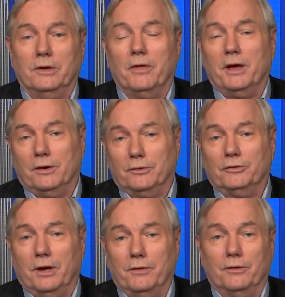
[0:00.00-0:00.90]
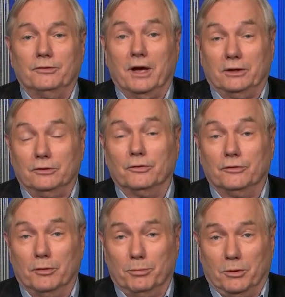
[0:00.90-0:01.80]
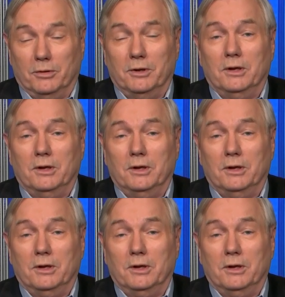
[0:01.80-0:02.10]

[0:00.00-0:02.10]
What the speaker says: they understand that it's not just simple.